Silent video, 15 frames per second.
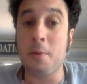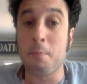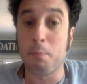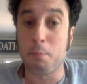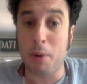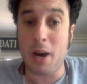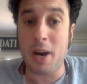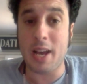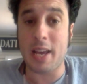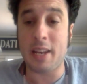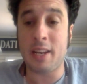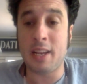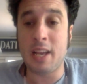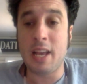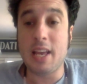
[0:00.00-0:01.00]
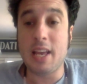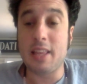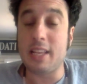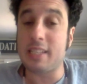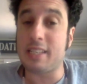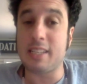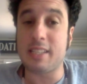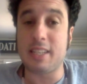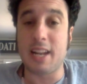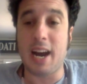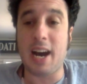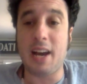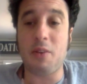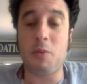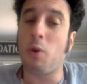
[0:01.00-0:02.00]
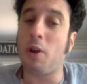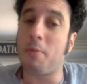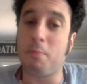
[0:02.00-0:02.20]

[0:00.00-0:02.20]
But this is not what